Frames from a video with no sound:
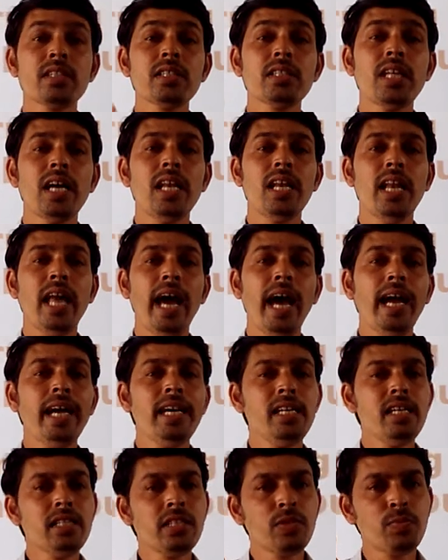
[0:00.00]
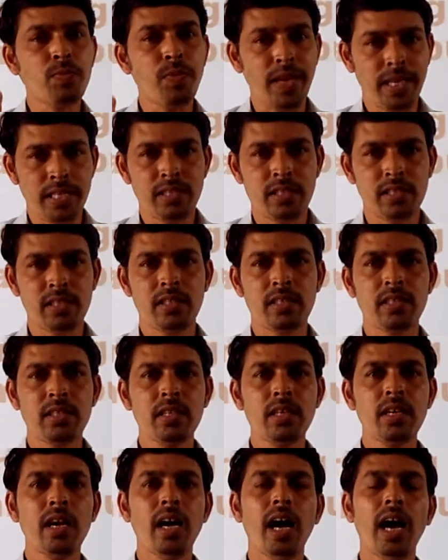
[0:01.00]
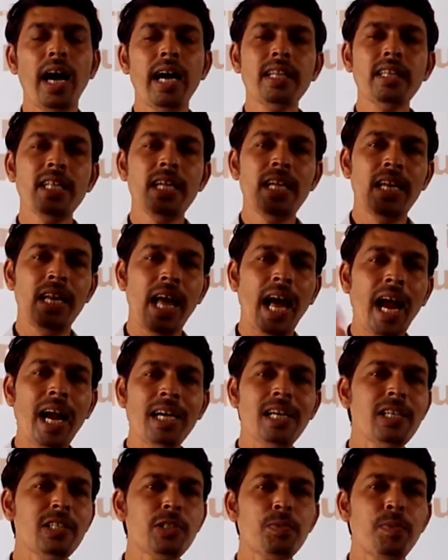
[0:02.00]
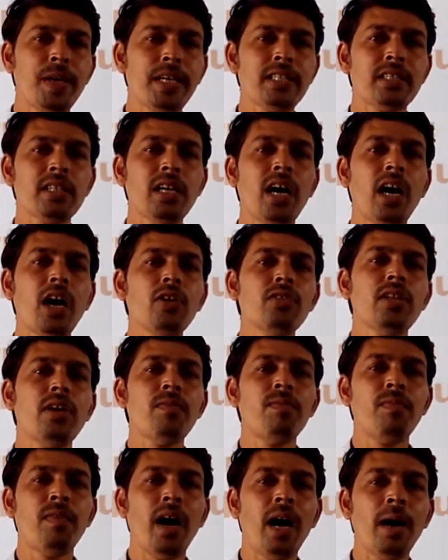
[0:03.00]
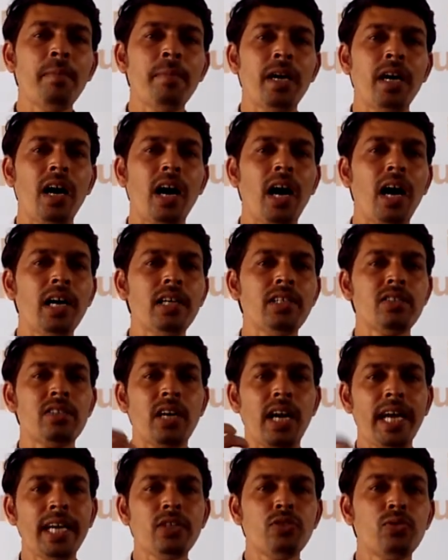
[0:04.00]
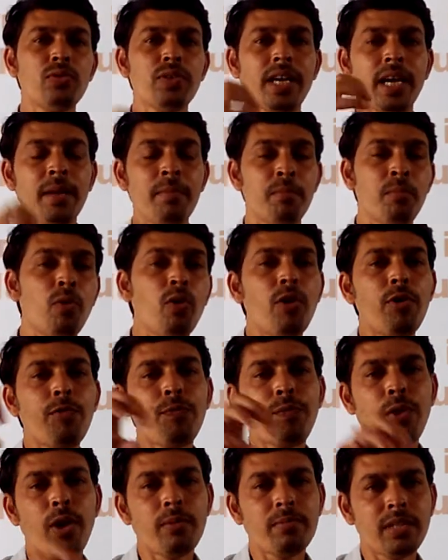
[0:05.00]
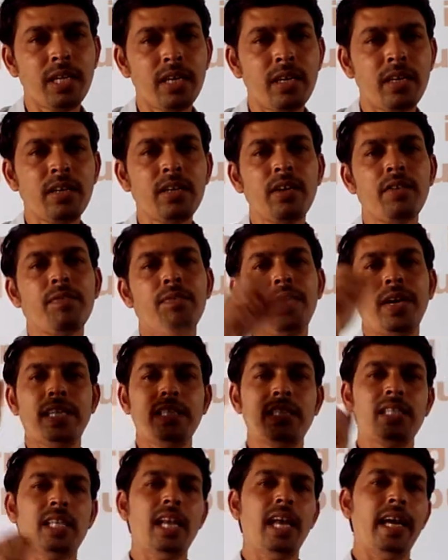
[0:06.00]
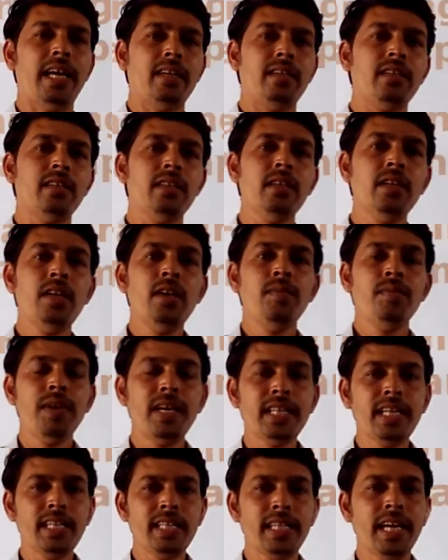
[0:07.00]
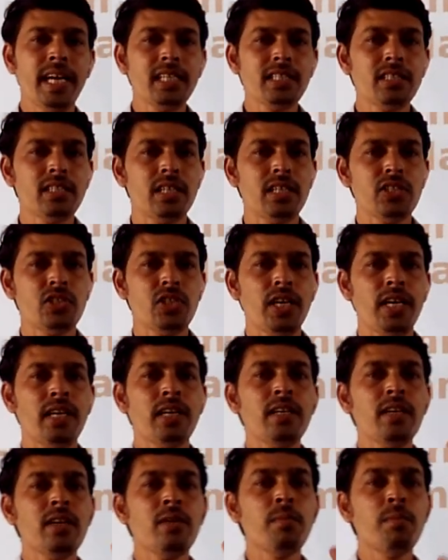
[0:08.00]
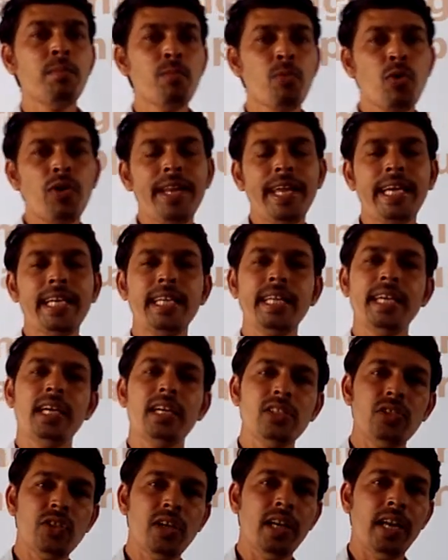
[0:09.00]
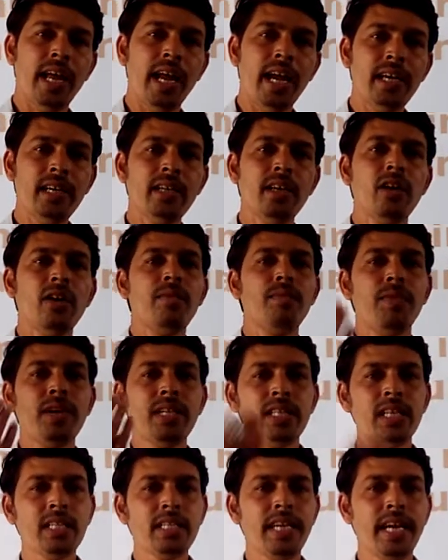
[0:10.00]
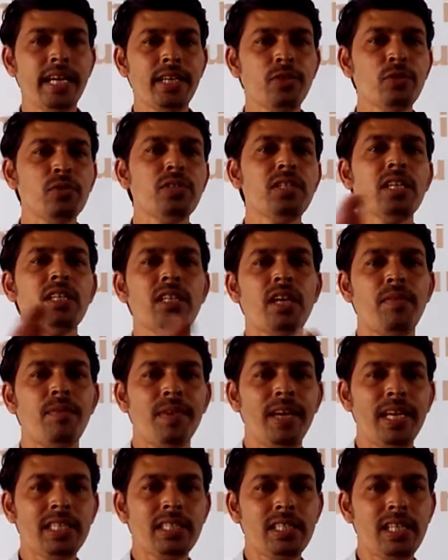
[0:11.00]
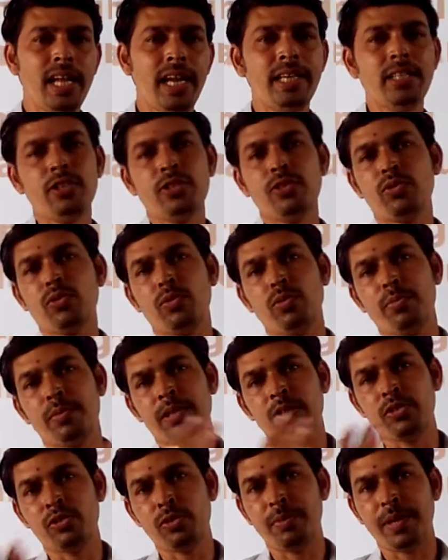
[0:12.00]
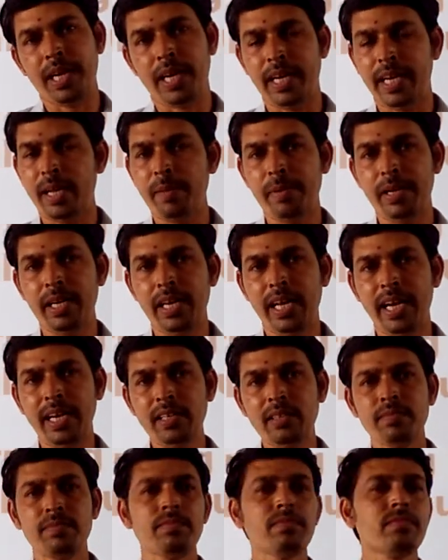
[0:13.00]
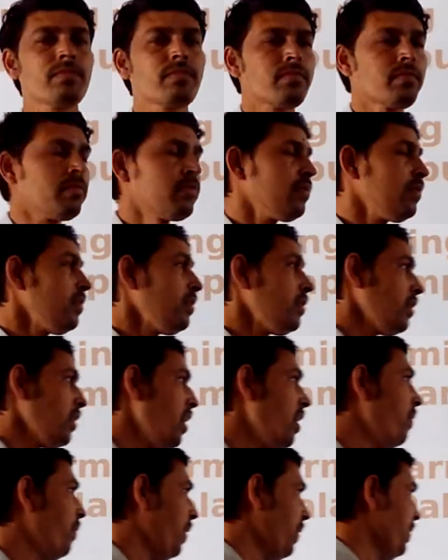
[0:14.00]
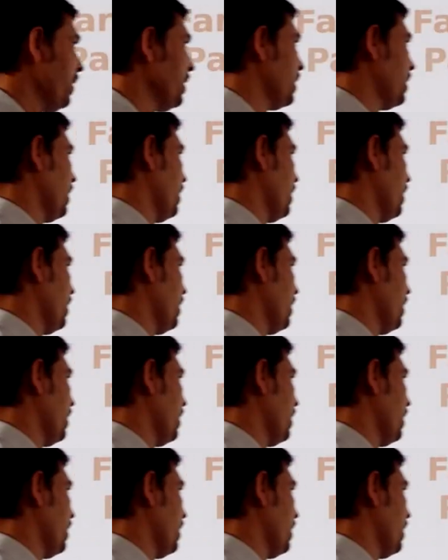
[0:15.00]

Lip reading: the land is fixed. And the land is fixed, how the farmer are trying to gain more from the fixed land. Whether they are searching more agricultural land, whether they are using the base land into the arable land, we will